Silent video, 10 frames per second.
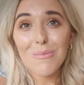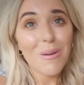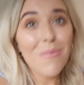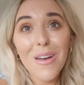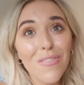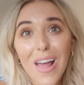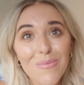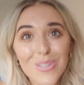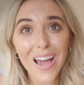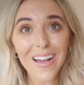She made me my
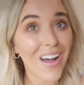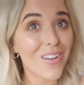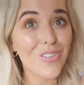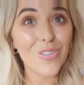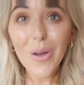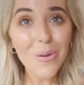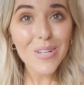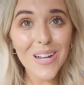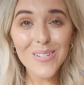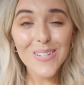flapjack. I'll show you
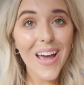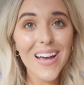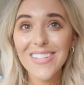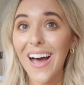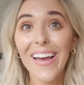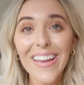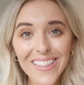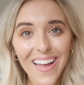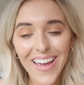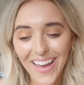it downstairs. I
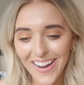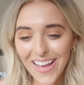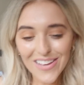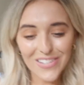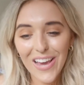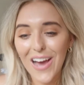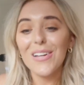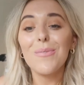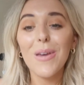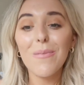ain't lying. She
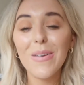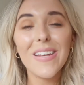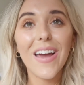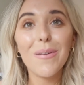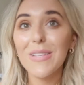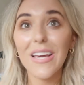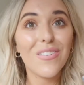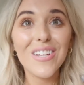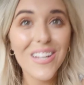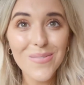handed me at midnight and was like,
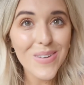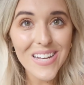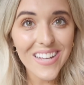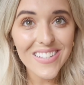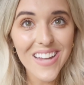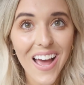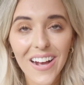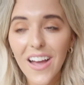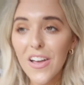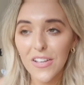if you need a midnight
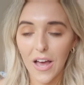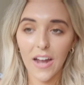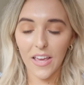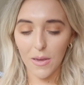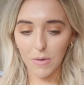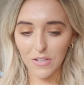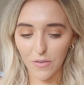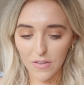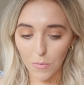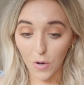snack. And I ate most
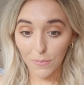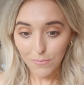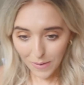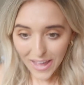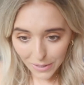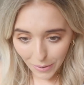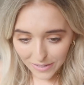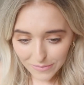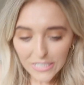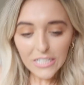of it this morning. But
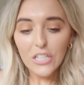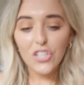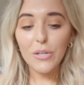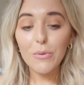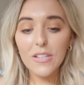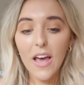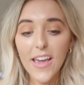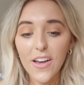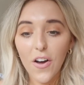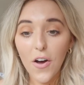anyway, she was
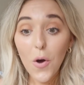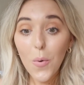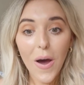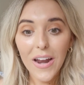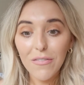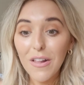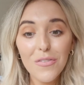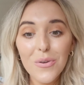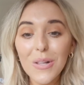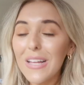like, oh, and I've
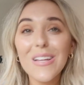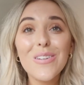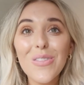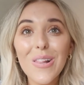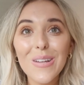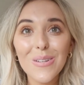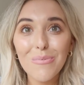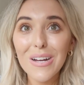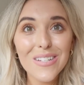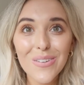left you another little
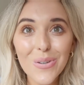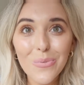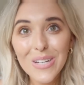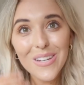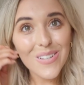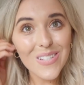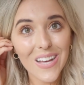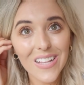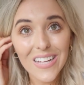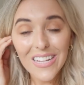present on your
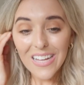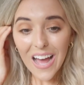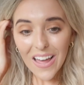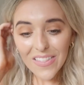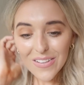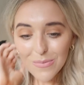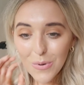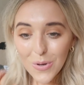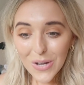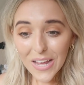windowsill. And this
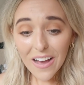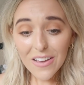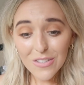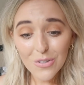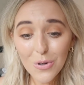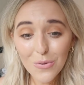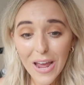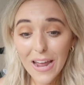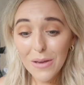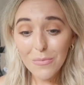morning I saw
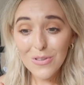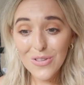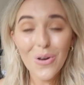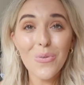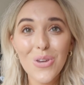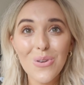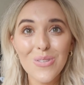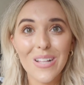it and it was so cute.